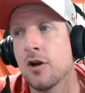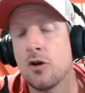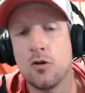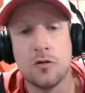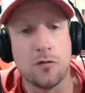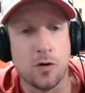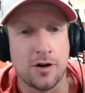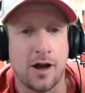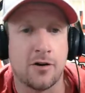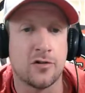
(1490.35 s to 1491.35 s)
who the
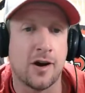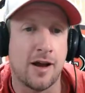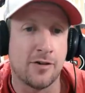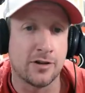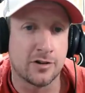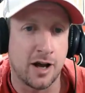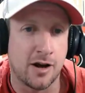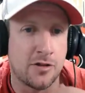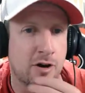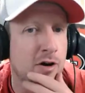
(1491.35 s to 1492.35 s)
49ers are having kind
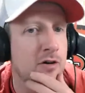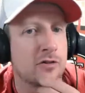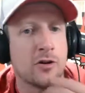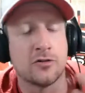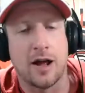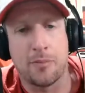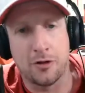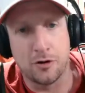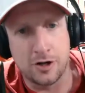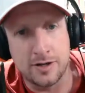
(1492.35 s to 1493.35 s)
of their top
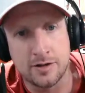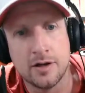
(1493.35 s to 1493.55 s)
30